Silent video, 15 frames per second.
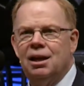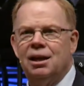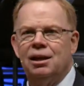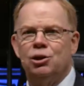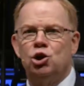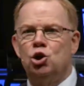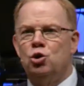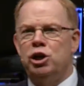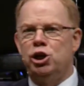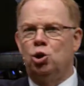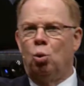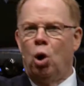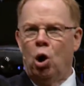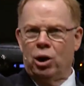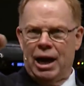You need to
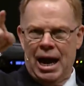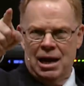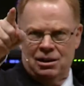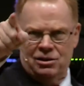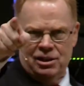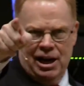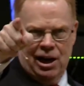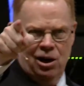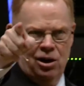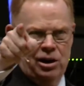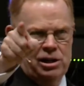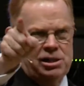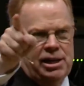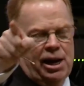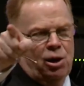walk out there
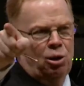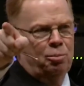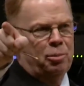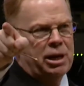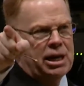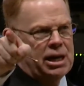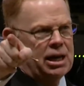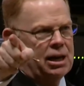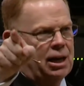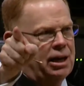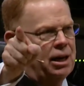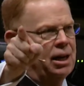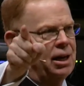and tell me, and